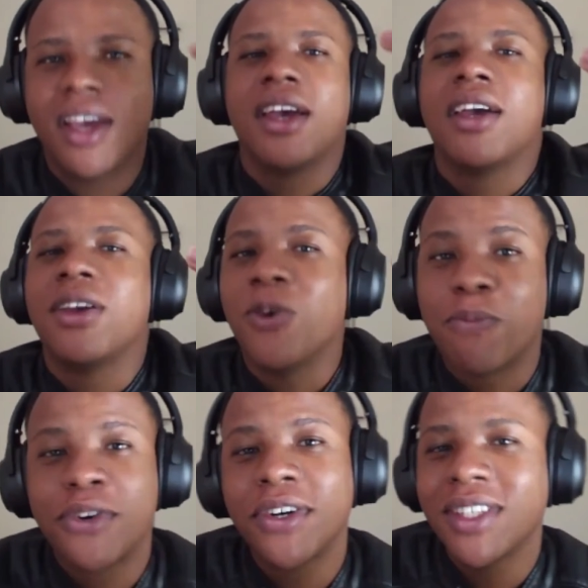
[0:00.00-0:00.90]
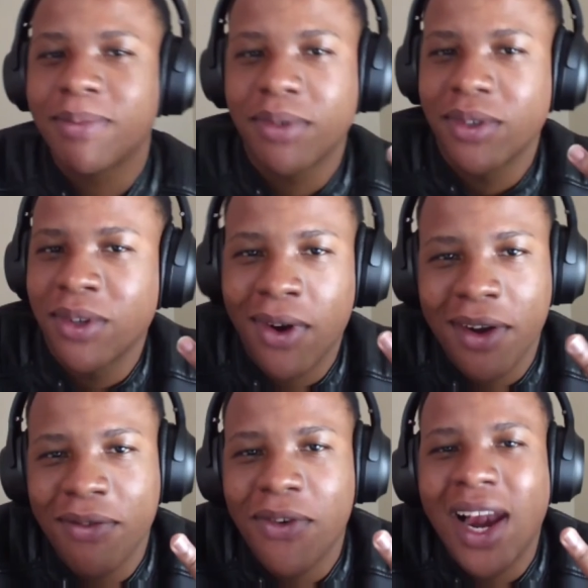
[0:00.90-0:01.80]
Your principal, you can't
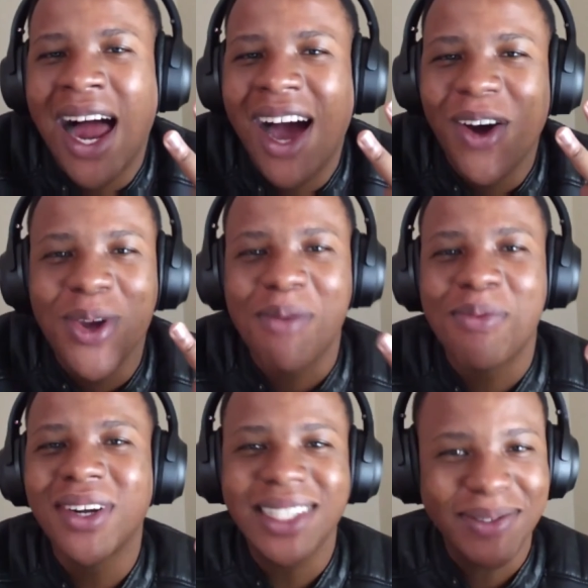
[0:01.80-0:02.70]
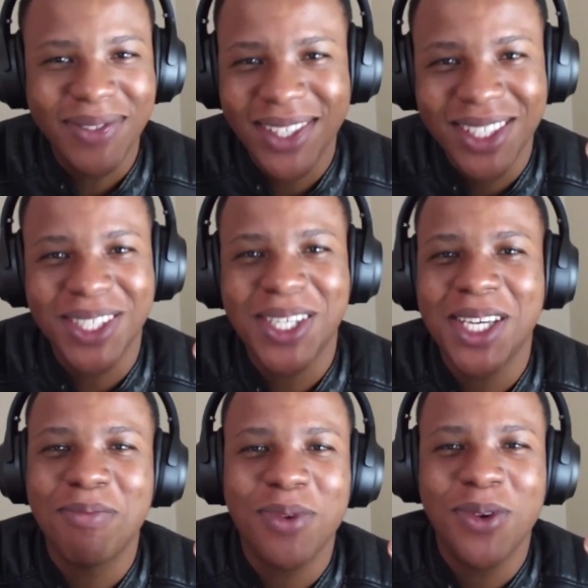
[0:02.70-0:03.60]
even rely on your principal to
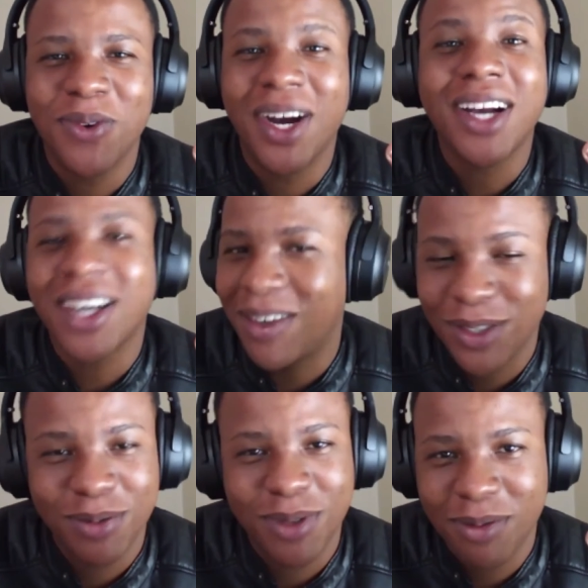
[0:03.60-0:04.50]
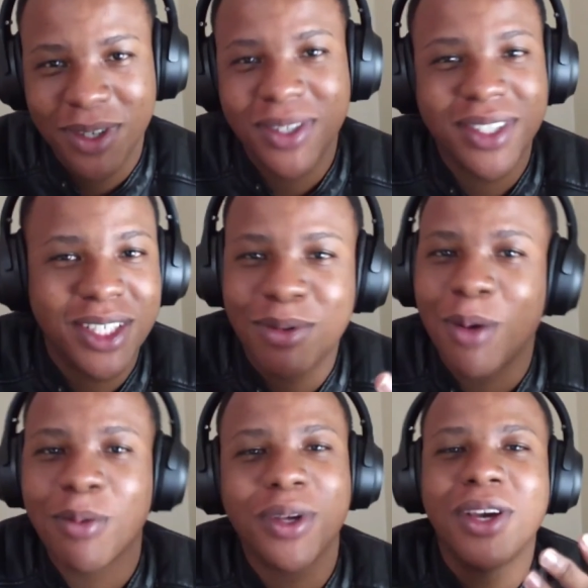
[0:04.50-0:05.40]
keep you accountable, because he's
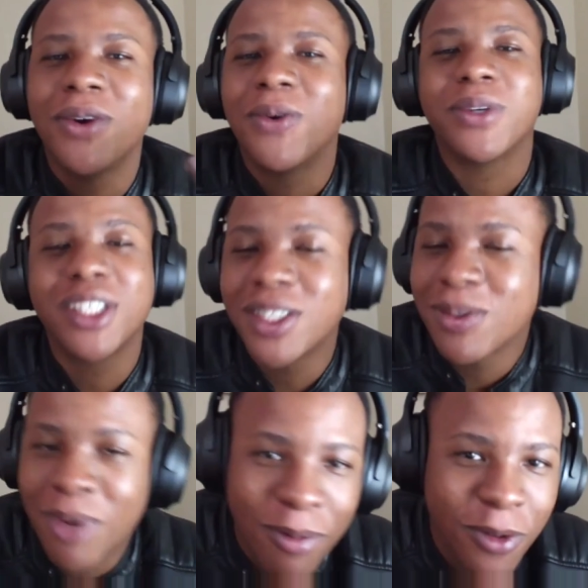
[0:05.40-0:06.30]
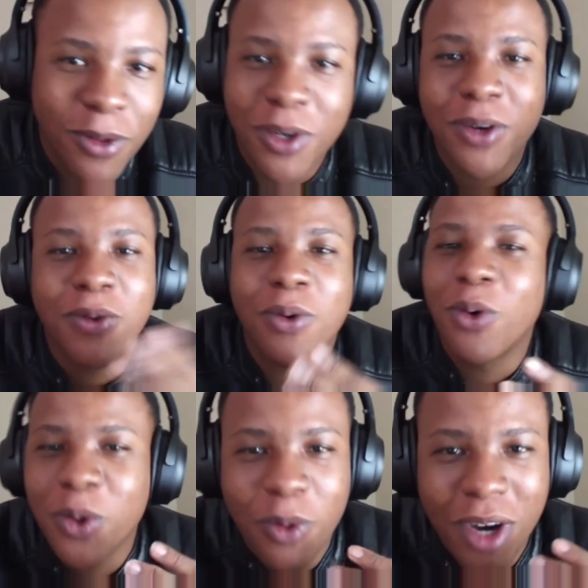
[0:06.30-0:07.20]
probably or she's probably only going to call
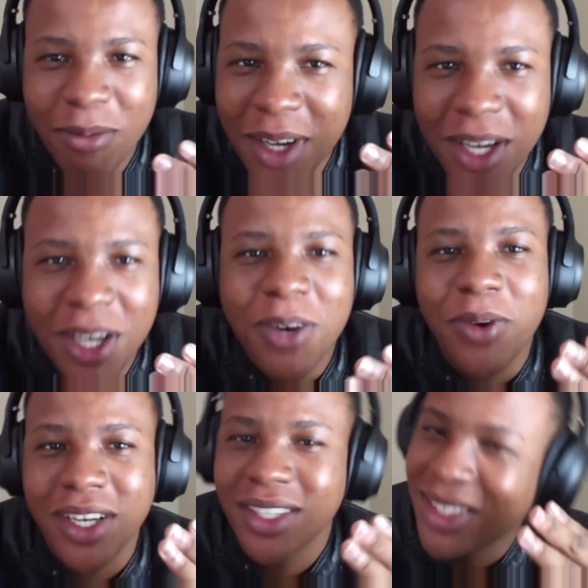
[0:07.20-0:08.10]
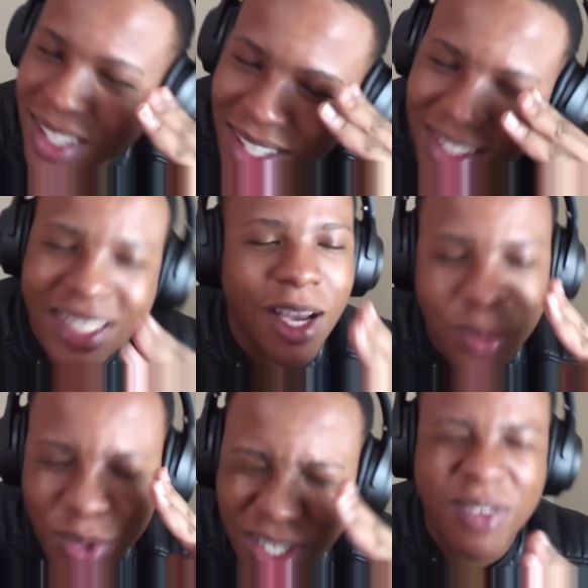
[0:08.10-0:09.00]
you up when it's time
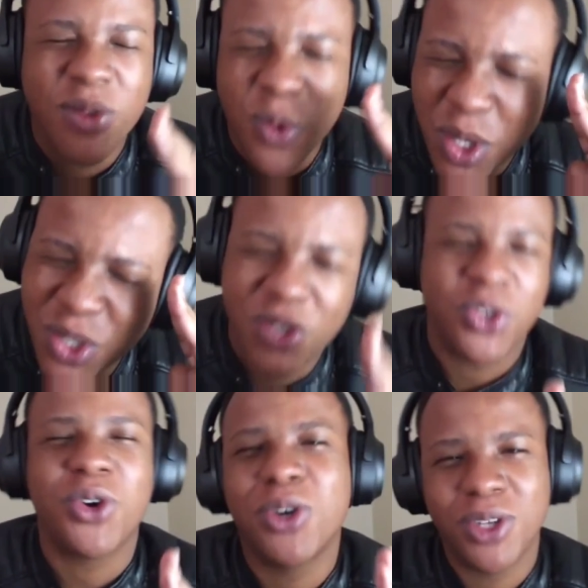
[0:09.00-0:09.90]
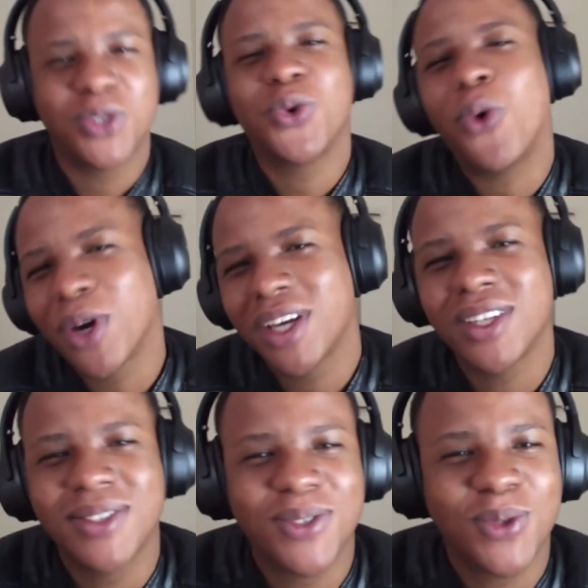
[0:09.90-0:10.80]
to give you a stern talking
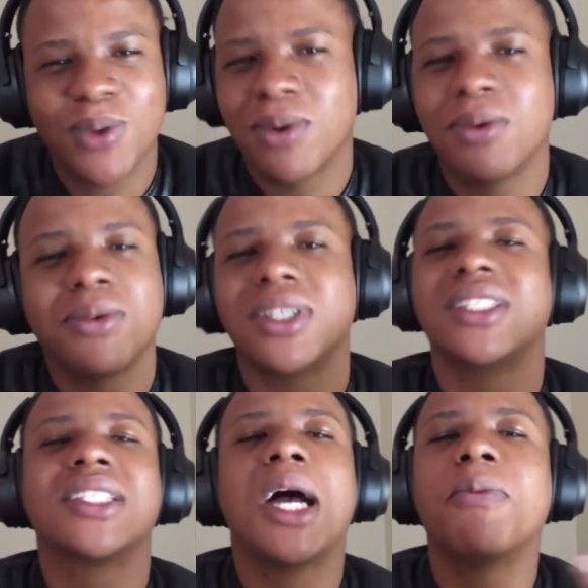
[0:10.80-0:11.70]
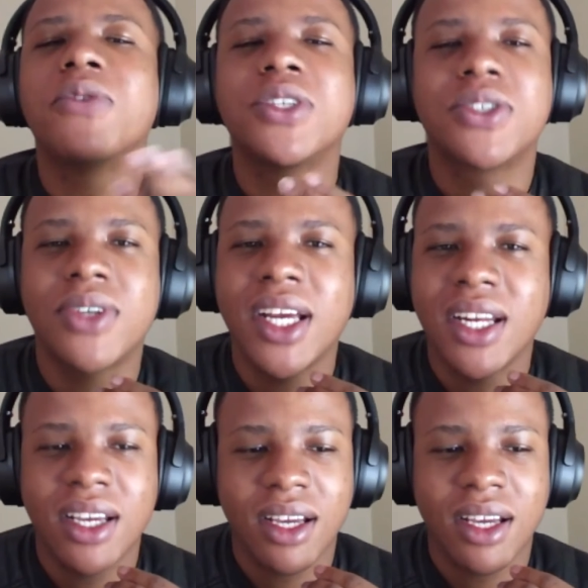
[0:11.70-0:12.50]
to, or when it's time for training.